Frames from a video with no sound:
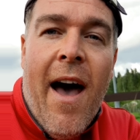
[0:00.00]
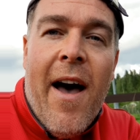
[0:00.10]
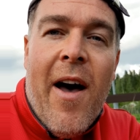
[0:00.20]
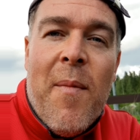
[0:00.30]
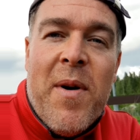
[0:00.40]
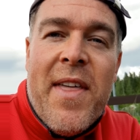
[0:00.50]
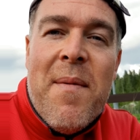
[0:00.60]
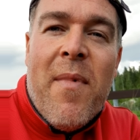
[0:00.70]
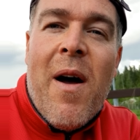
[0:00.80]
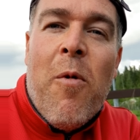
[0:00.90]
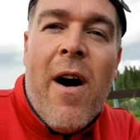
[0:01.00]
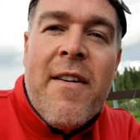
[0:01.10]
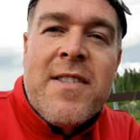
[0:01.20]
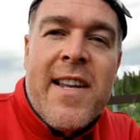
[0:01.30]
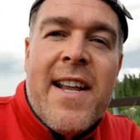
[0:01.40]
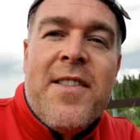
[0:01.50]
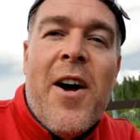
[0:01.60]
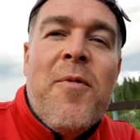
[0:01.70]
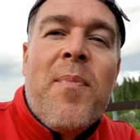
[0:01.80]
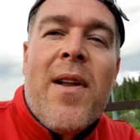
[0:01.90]
Um, but then my wife said,
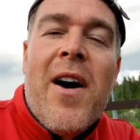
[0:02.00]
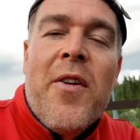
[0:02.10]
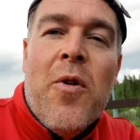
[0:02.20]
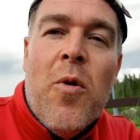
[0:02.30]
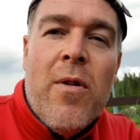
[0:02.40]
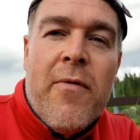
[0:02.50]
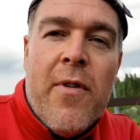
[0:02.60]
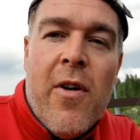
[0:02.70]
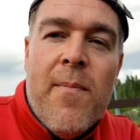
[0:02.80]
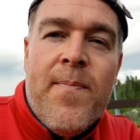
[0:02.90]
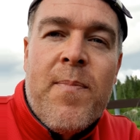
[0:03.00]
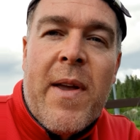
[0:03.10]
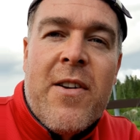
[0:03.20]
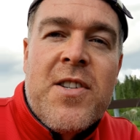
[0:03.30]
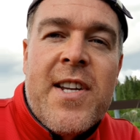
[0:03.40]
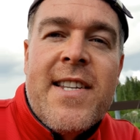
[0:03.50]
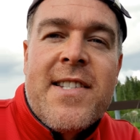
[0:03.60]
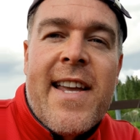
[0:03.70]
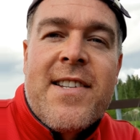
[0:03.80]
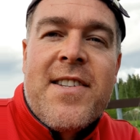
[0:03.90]
don't plant all of them because she
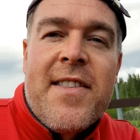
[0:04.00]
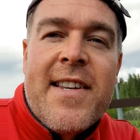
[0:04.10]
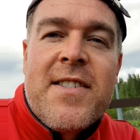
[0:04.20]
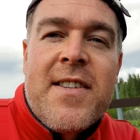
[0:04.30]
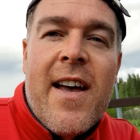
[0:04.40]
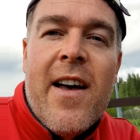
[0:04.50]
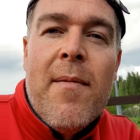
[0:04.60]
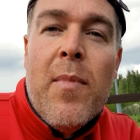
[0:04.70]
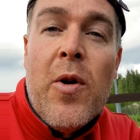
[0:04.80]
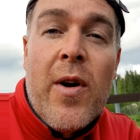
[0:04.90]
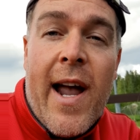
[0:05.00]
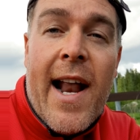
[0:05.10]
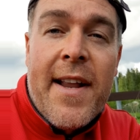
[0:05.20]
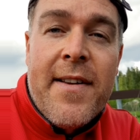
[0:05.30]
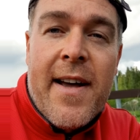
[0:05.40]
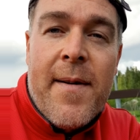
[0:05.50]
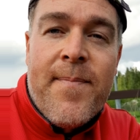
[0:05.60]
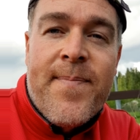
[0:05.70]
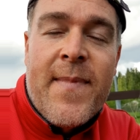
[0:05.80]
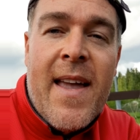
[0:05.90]
sticks to this uh, moon calendar.
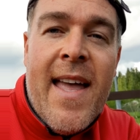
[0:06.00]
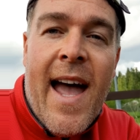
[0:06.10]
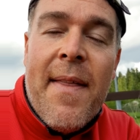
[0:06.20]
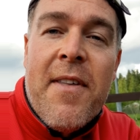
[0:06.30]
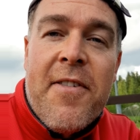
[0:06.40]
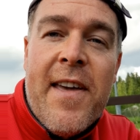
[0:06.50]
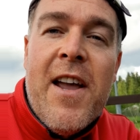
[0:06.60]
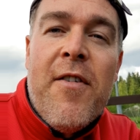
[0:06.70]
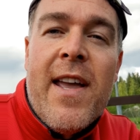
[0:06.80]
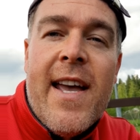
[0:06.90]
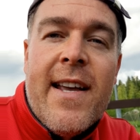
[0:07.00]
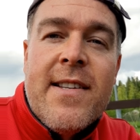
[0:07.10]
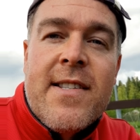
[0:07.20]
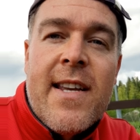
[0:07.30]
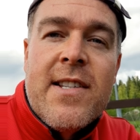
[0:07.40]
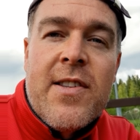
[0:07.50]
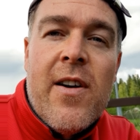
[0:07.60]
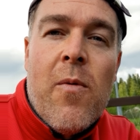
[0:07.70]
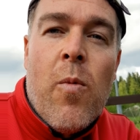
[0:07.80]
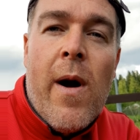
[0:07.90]
And the theory is, is
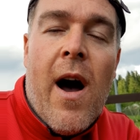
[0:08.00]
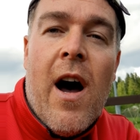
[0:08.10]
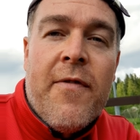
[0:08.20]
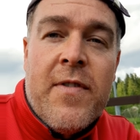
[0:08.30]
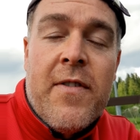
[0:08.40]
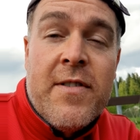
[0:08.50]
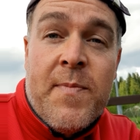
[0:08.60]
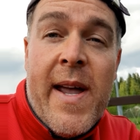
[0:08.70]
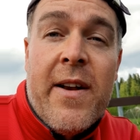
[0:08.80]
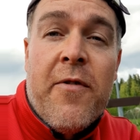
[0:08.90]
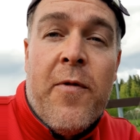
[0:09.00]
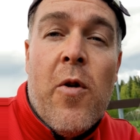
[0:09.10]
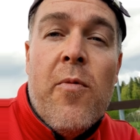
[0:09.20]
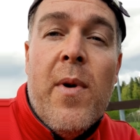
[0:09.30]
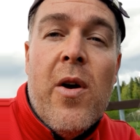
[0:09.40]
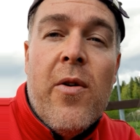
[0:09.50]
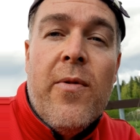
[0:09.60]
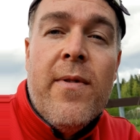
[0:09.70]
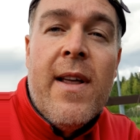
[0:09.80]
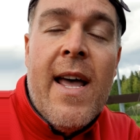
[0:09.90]
that after there's been a full
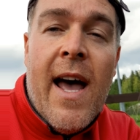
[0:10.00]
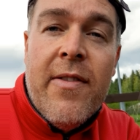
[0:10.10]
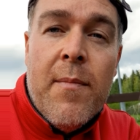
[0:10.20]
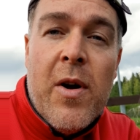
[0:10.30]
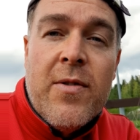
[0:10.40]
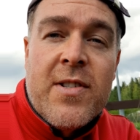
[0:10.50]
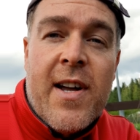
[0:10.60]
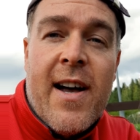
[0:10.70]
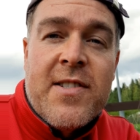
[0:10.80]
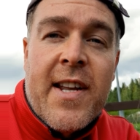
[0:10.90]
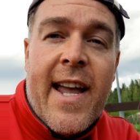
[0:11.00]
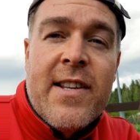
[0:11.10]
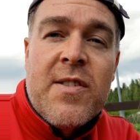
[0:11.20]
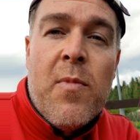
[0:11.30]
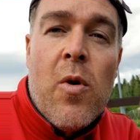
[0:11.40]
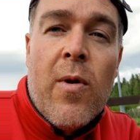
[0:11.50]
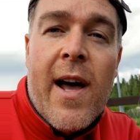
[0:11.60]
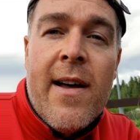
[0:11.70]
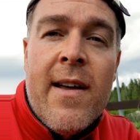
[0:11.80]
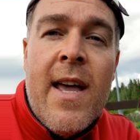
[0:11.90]
moon, and the moon starts to get
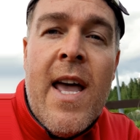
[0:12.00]
smaller,